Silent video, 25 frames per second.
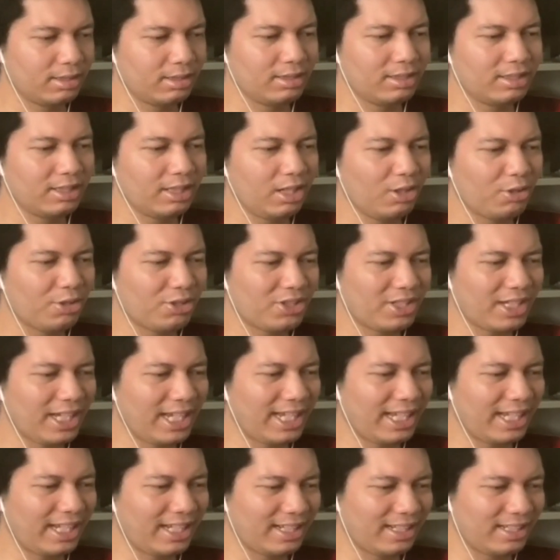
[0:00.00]
Oh
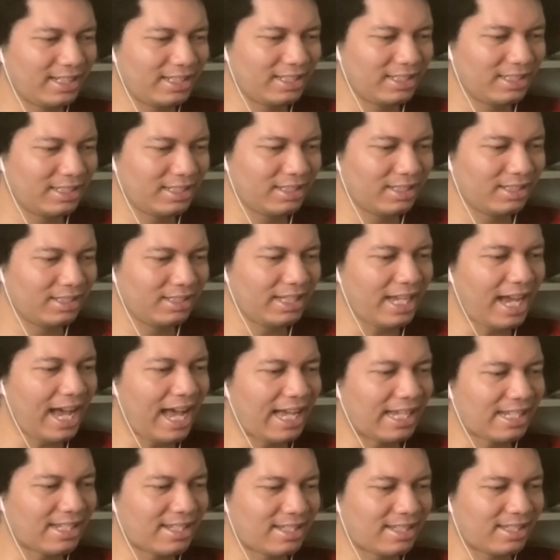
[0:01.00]
shit!
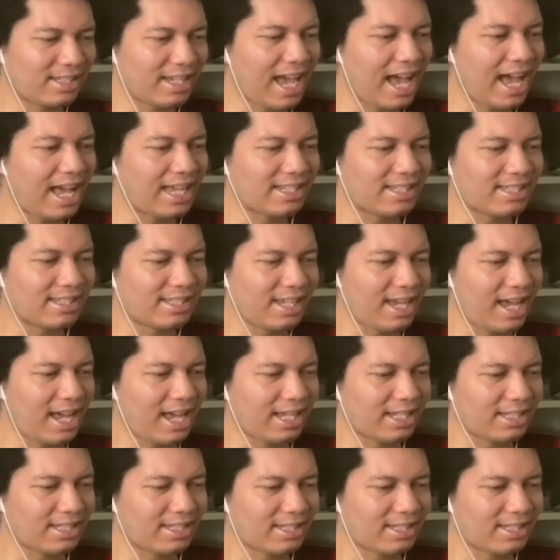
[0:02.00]
Yes, yes, yes.